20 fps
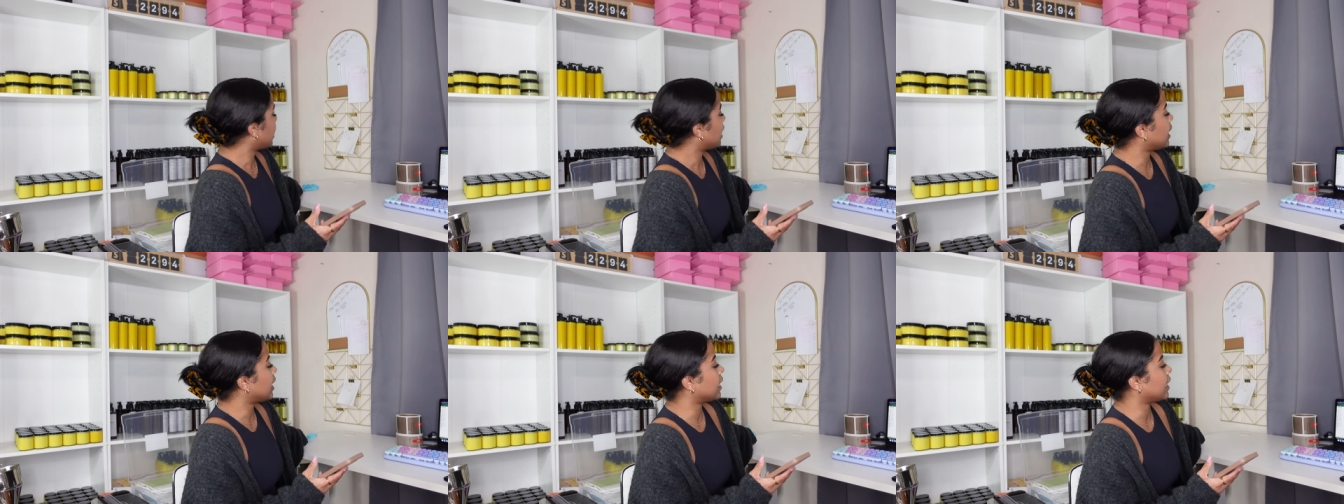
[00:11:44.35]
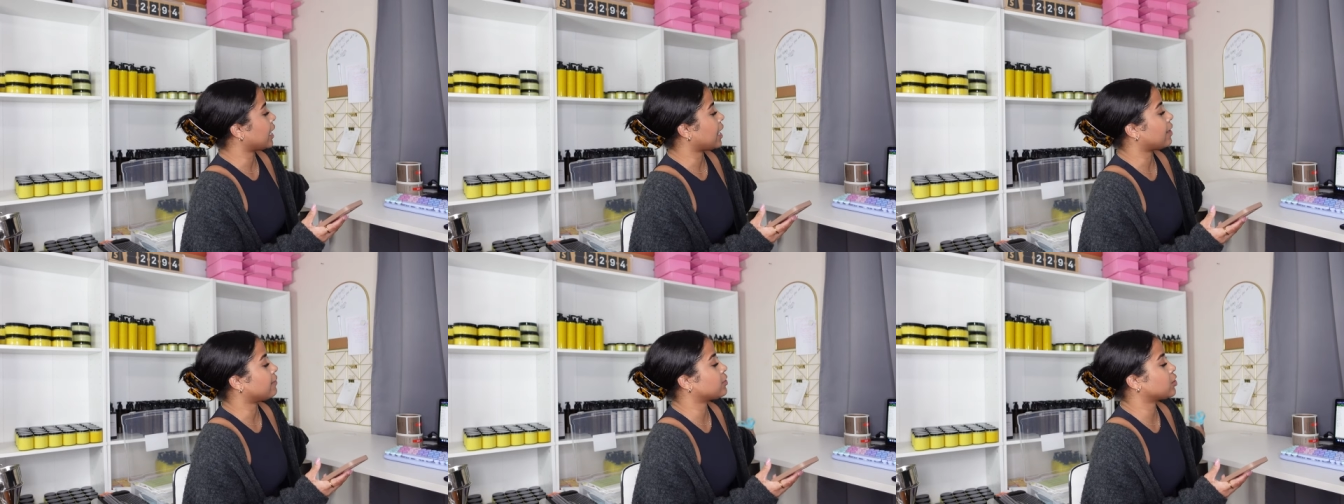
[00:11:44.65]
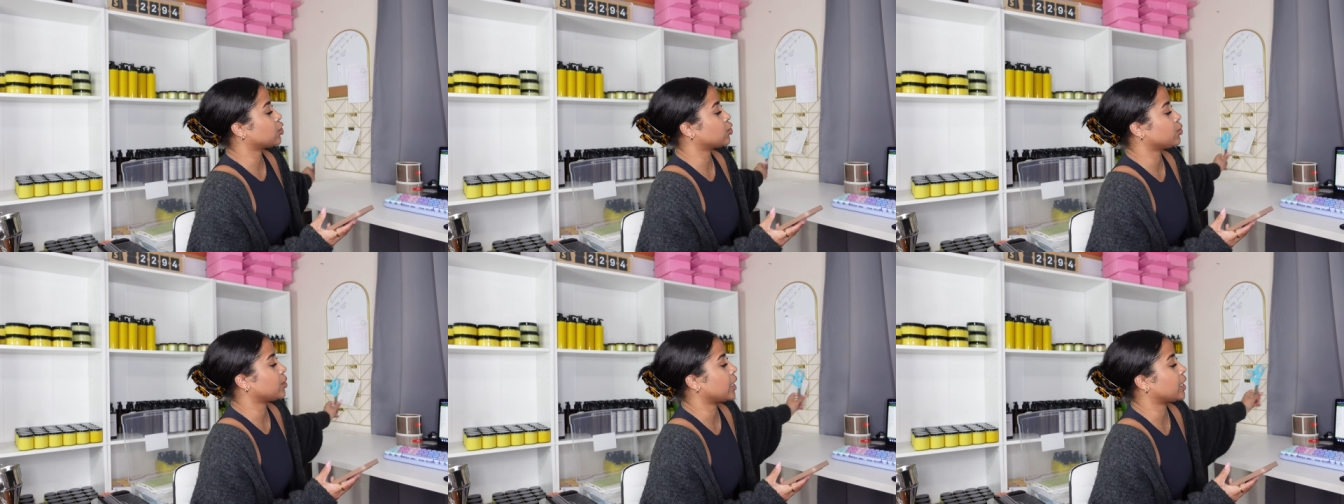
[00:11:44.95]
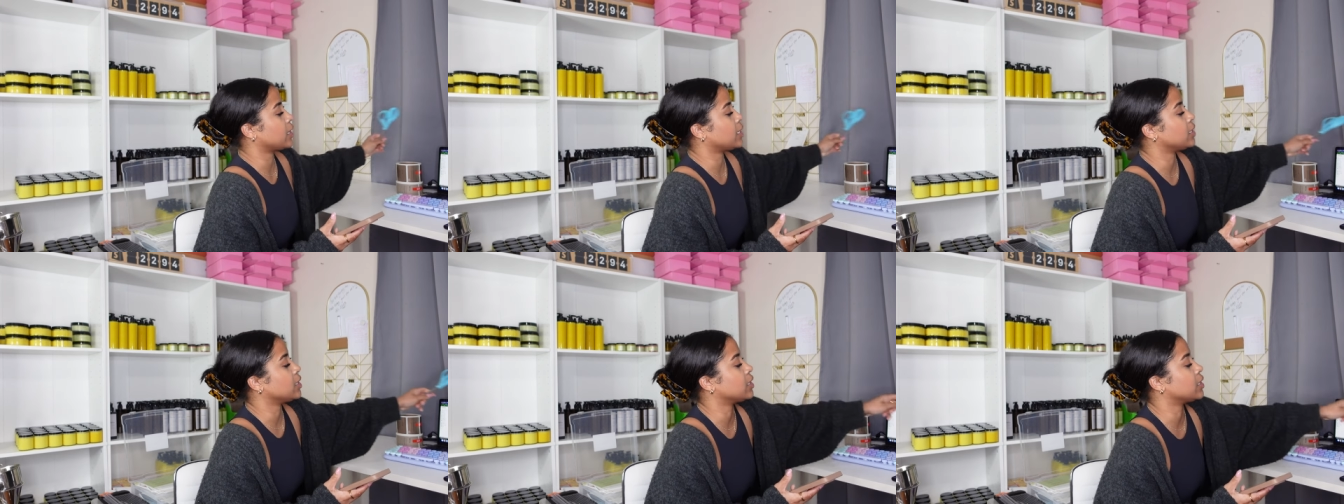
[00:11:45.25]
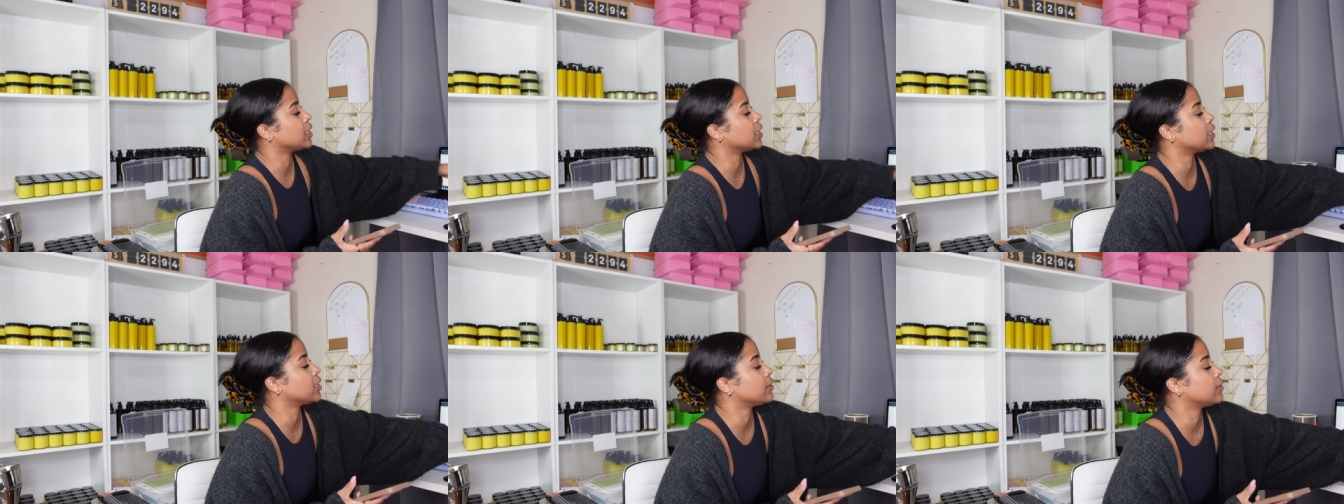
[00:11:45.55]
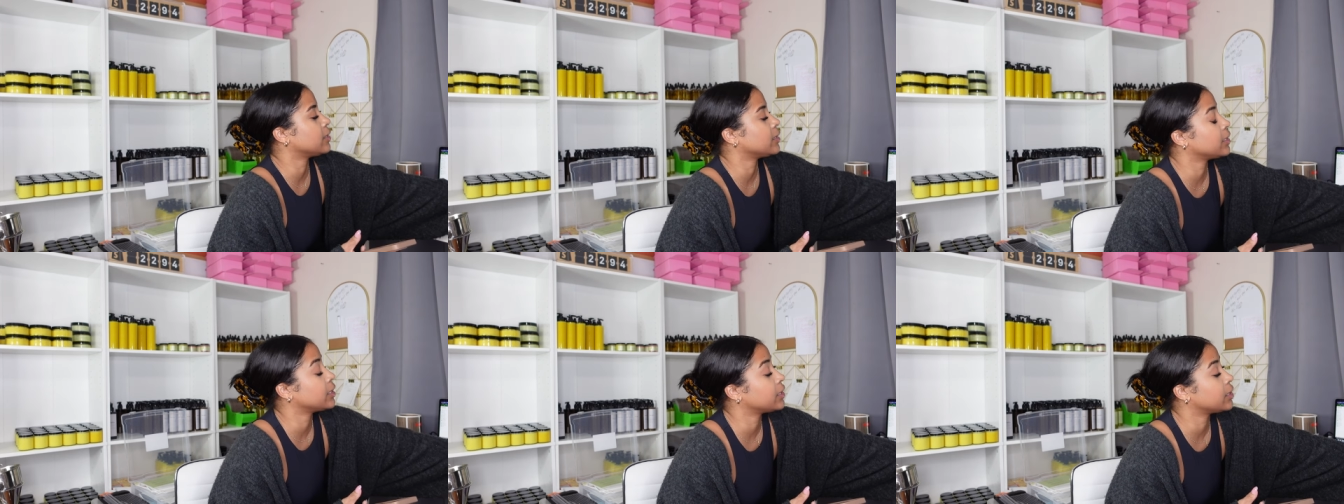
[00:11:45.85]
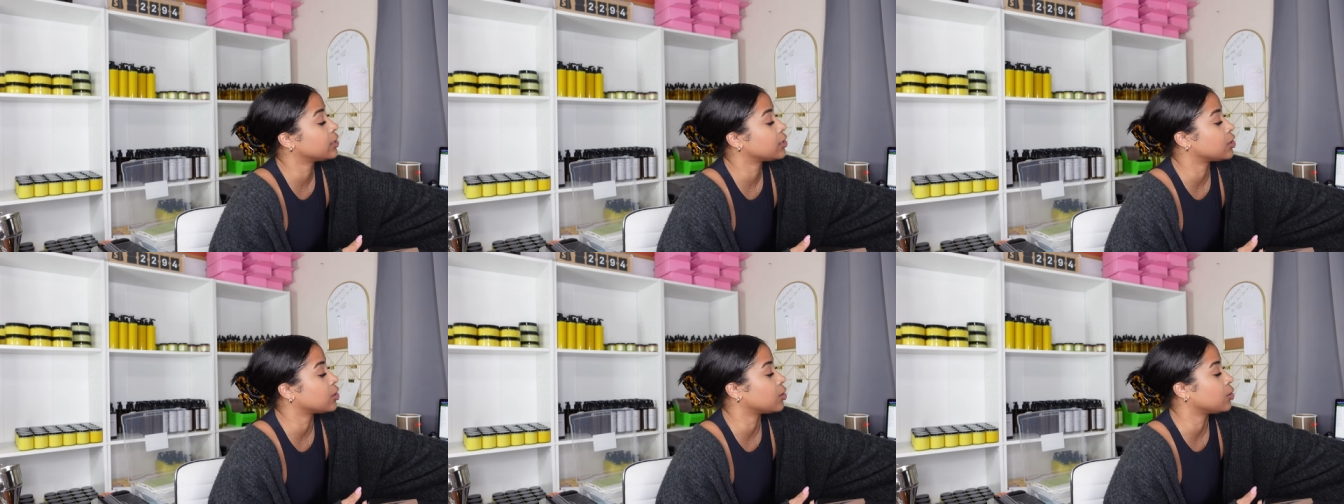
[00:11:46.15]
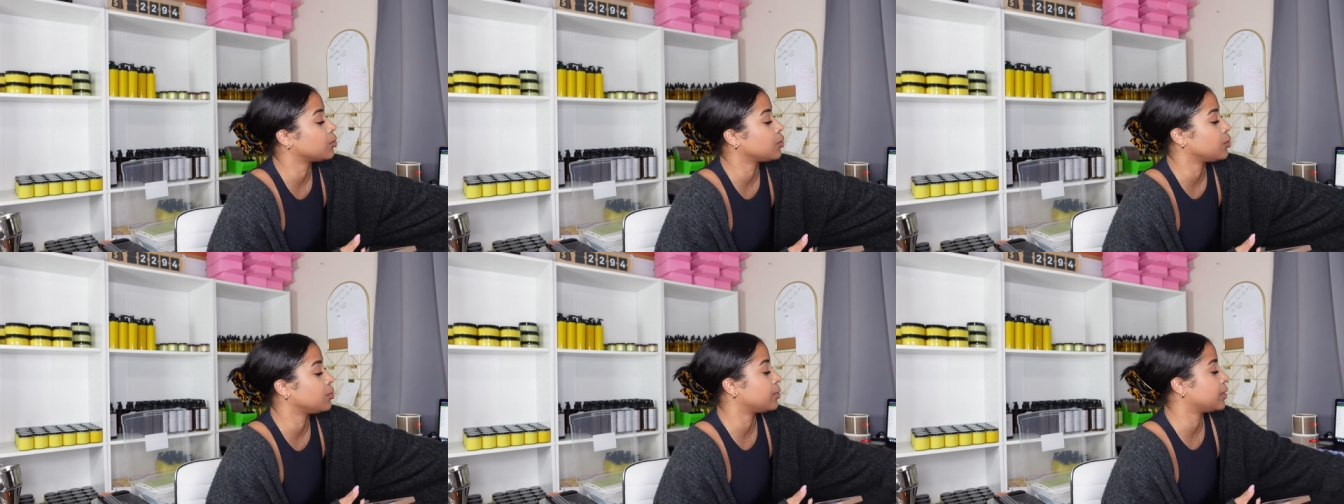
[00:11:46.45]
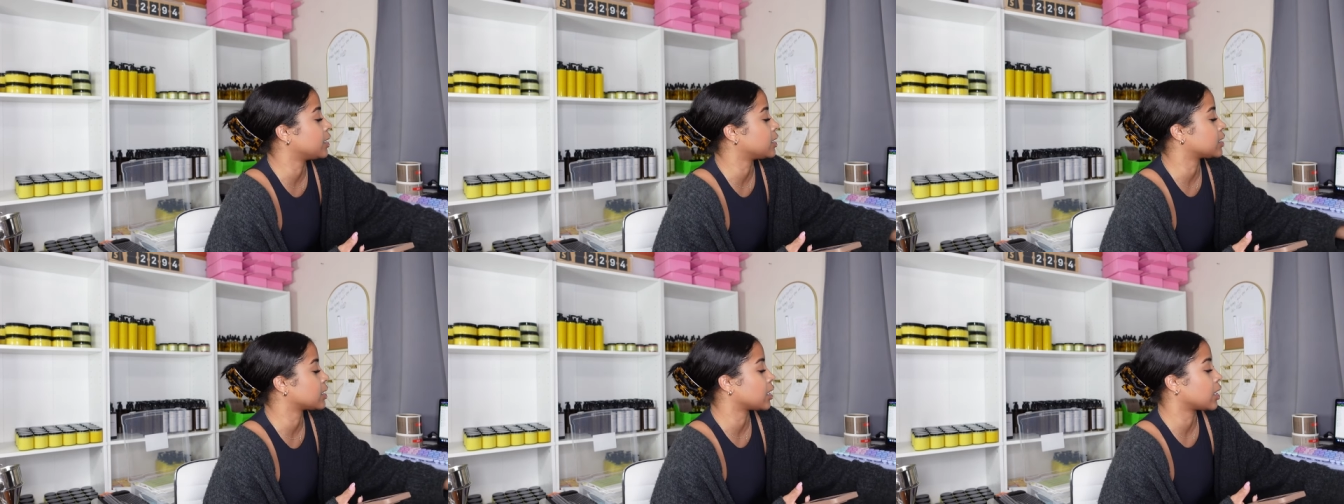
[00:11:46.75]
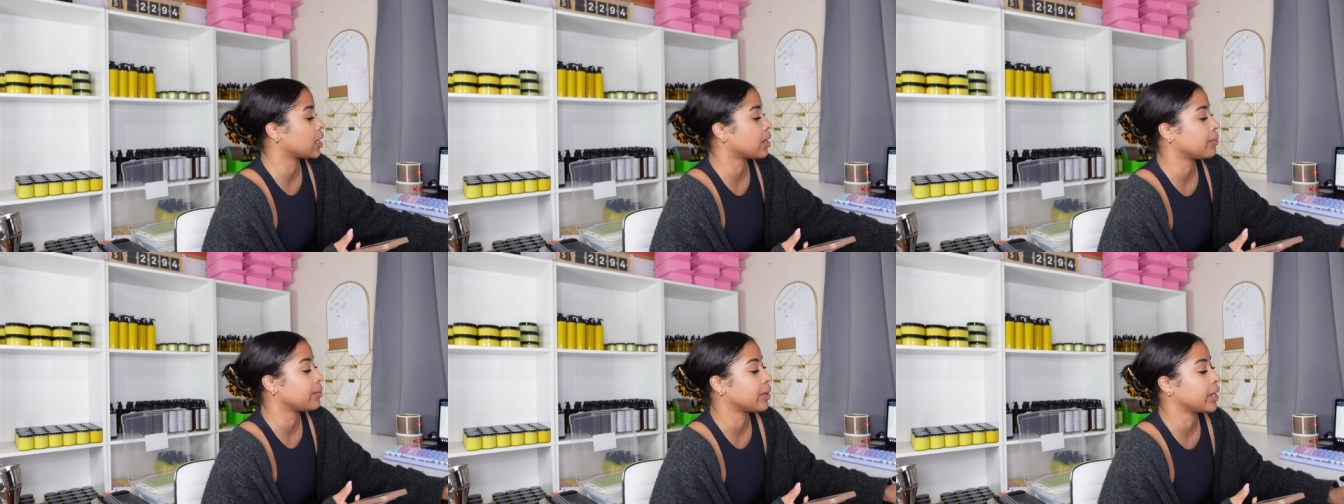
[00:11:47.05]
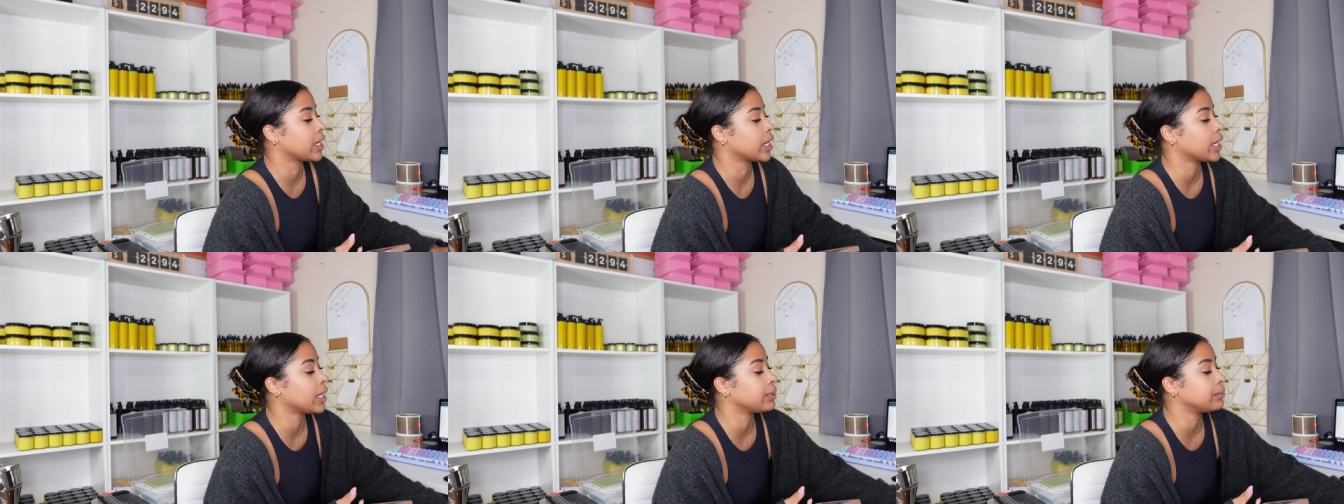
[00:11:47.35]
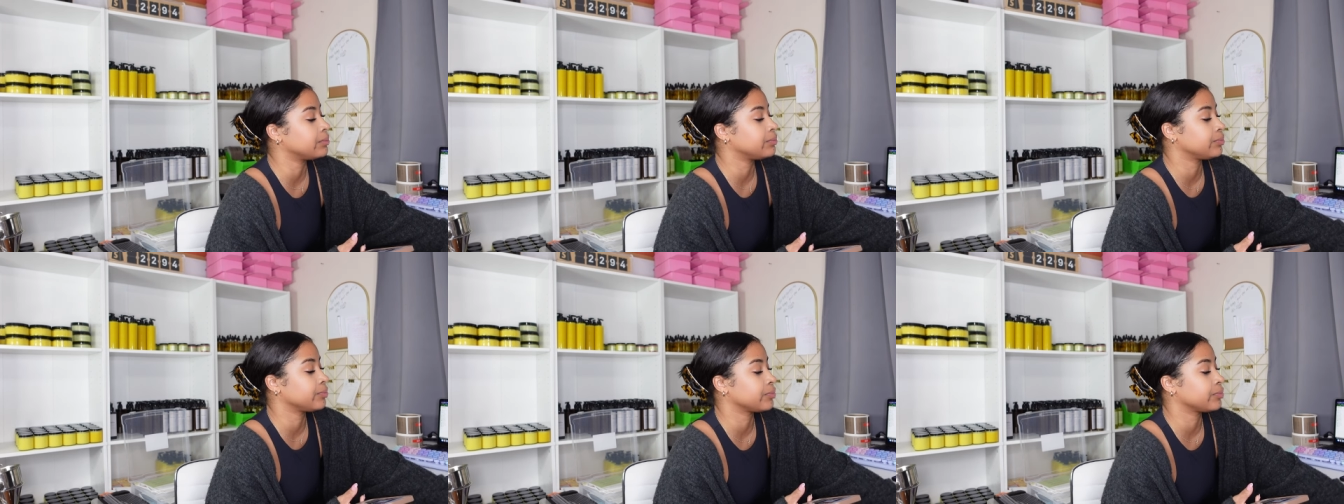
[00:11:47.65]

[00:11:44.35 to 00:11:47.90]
I have to get these done so UPS can come pick it up,